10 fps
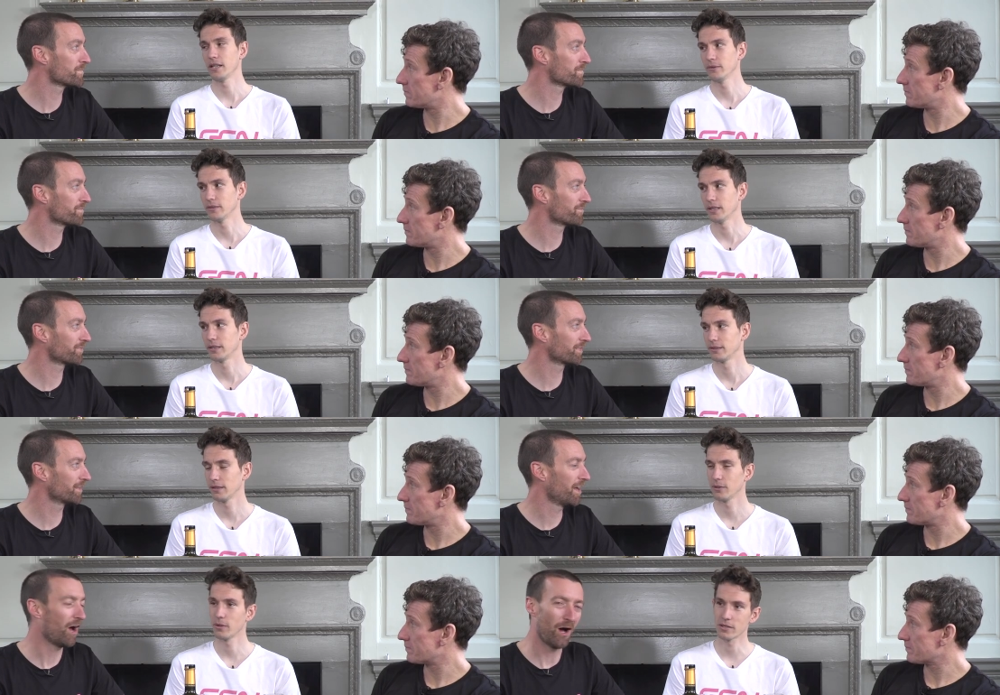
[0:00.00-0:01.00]
Speaker 1: now, don't they?
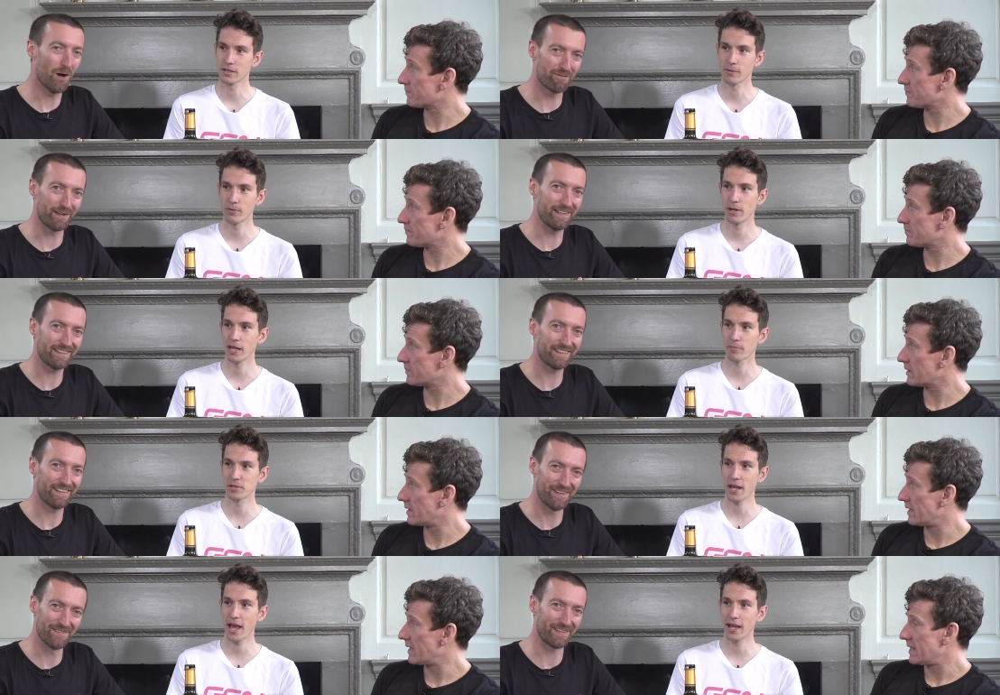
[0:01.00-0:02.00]
Otherwise, Hopefully. he's going to be really
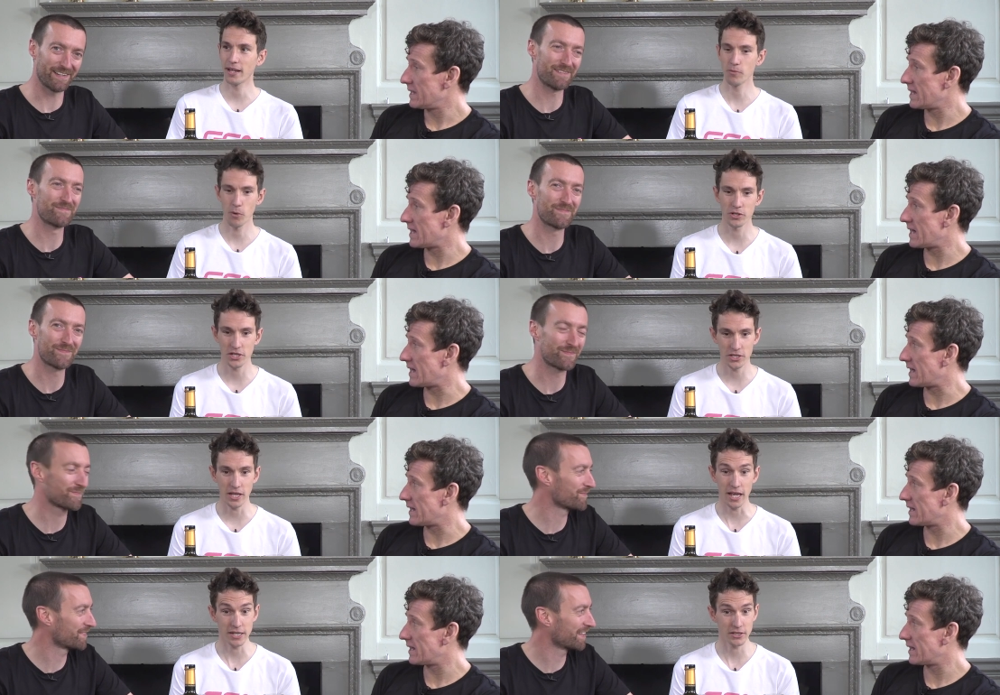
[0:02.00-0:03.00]
upset. Yeah. He watches
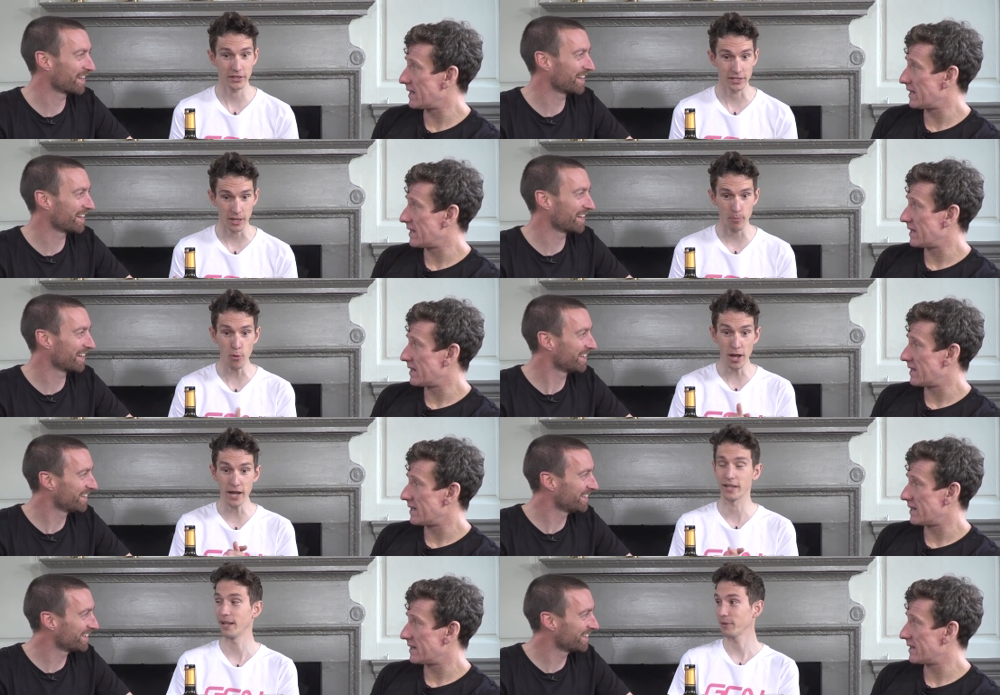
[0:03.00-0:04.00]
this, thinks like,
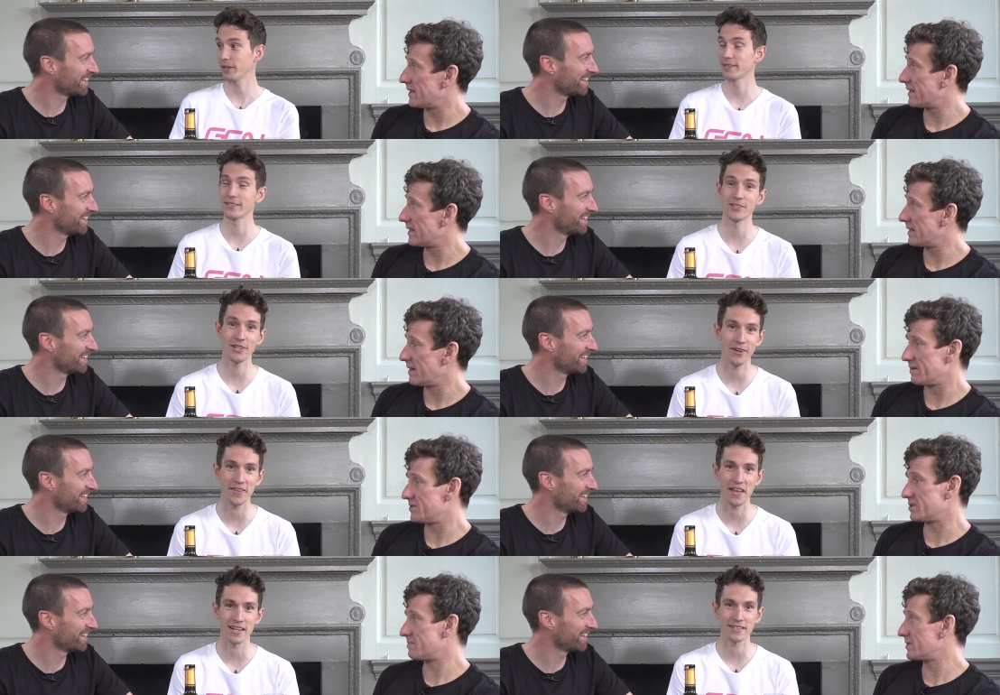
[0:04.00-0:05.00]
"Brilliant, I'm going to do this year,"
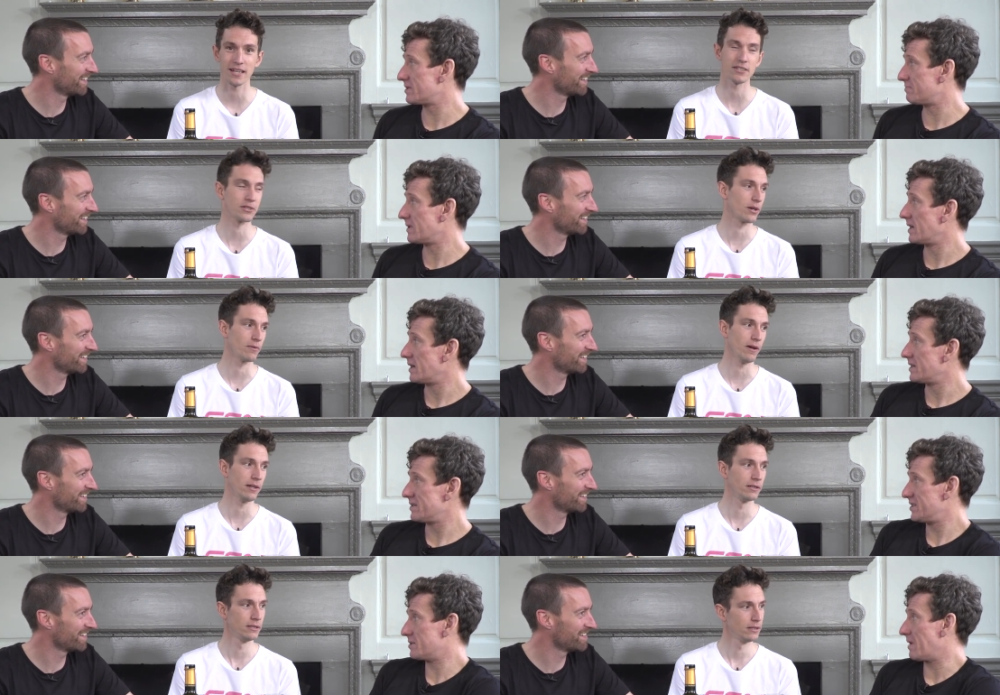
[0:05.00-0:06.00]
and just, then it's like, "Sorry,
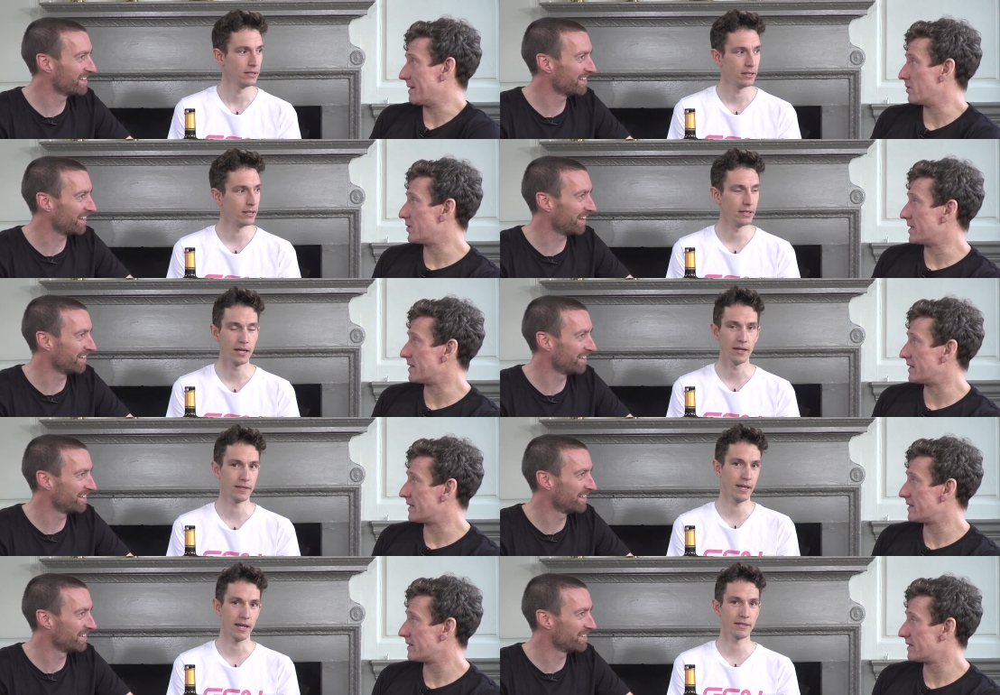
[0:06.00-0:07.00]
Ryan." You just blame the winner. Yeah, no,
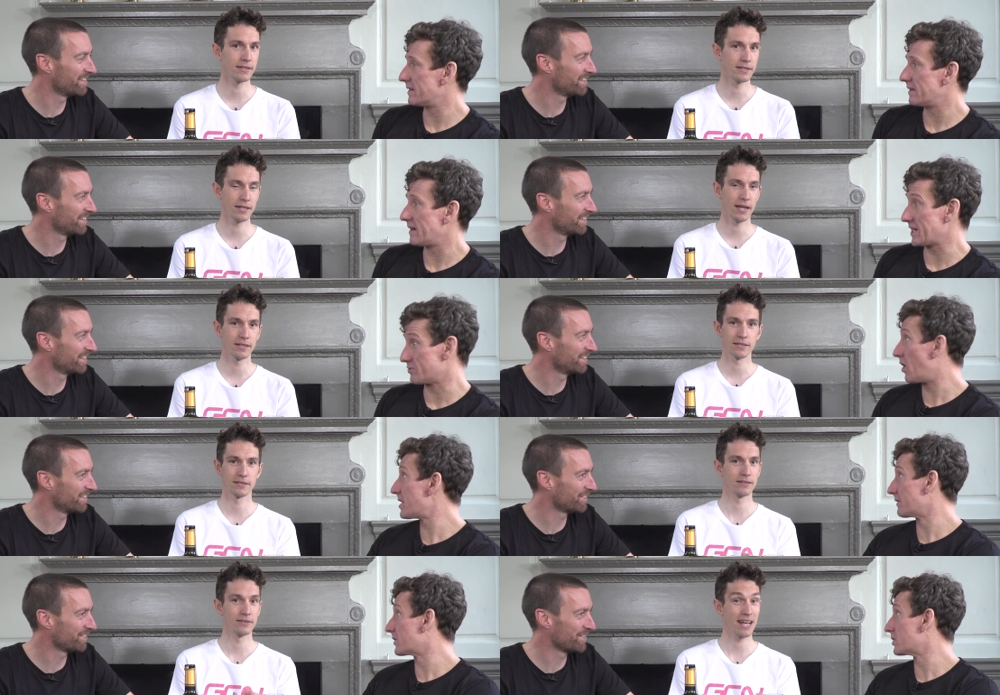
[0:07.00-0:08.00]
yeah. Dan's,
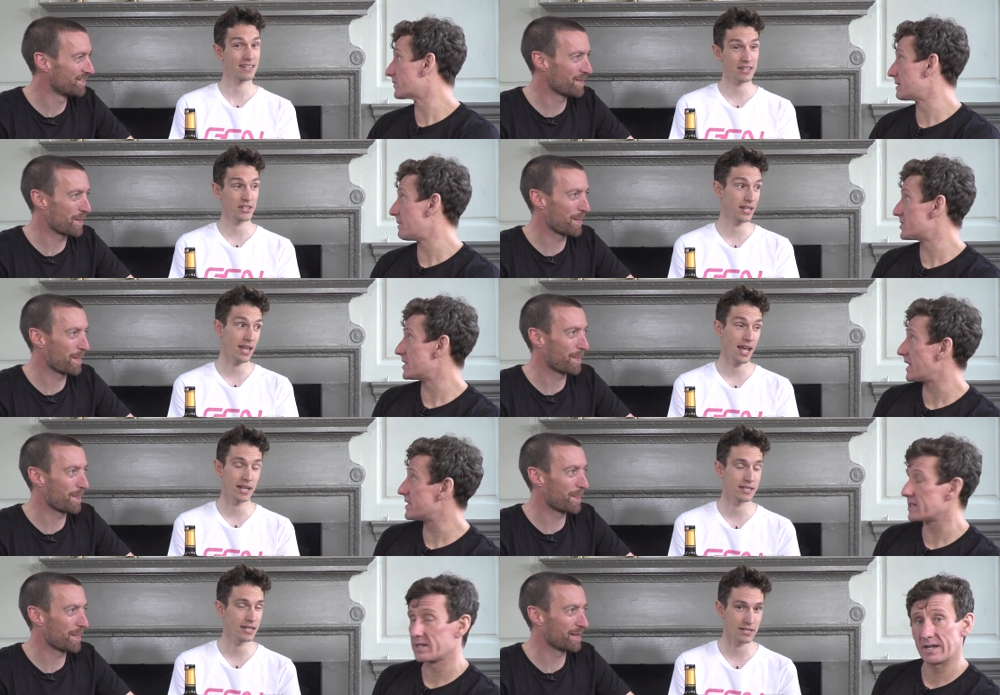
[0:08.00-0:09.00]
Ex-rider, of course. Dan's actually, yeah,
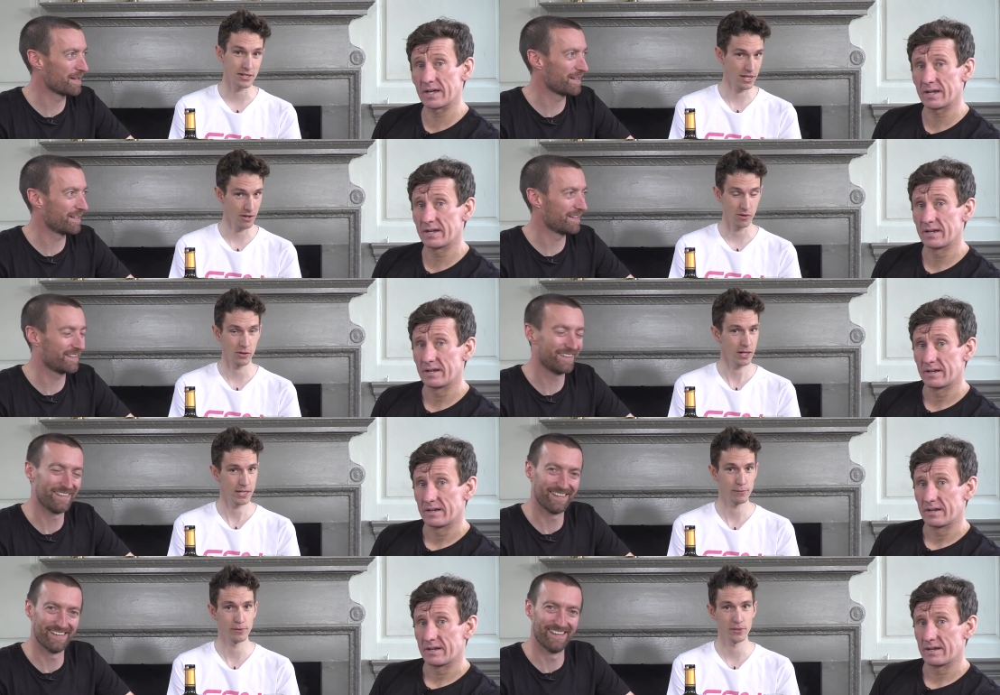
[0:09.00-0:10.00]
Dan's yeah. actually not got any
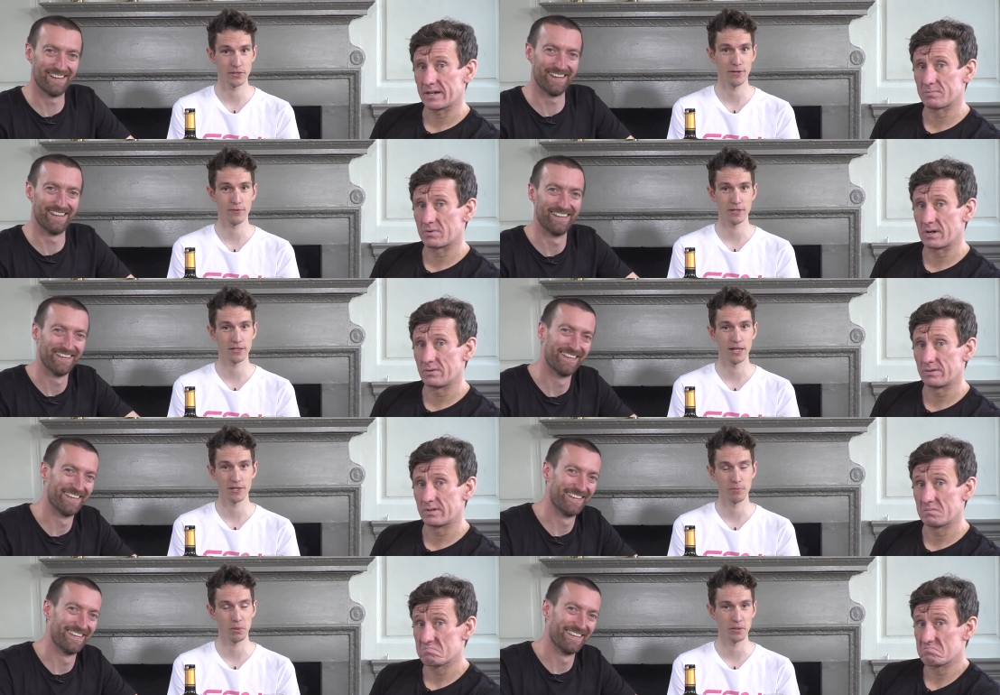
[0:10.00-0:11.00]
influence over our
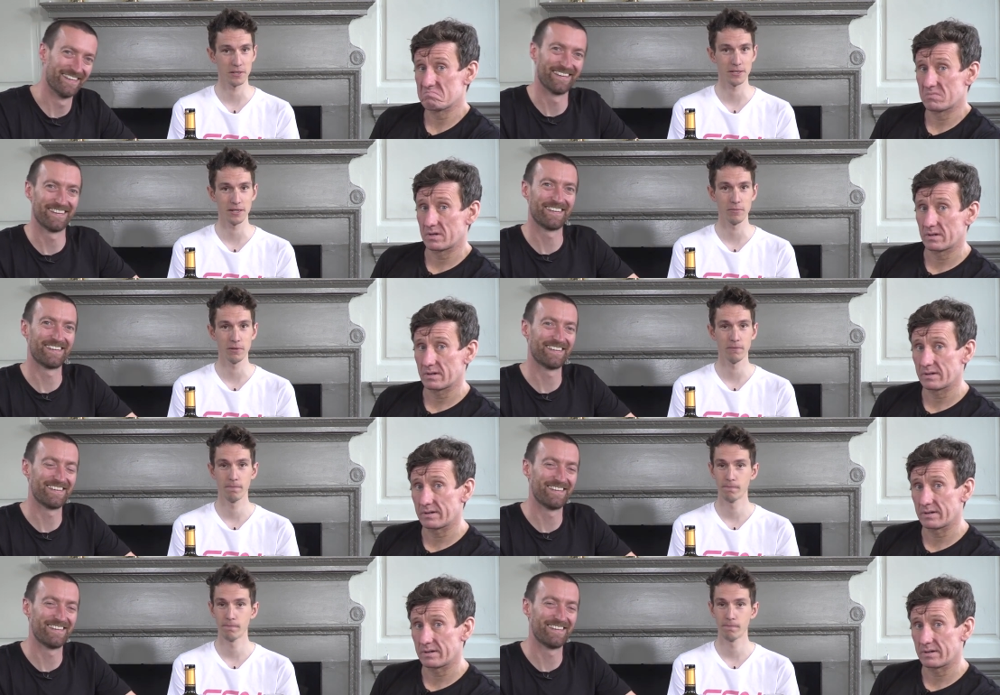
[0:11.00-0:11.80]
selection policies anymore.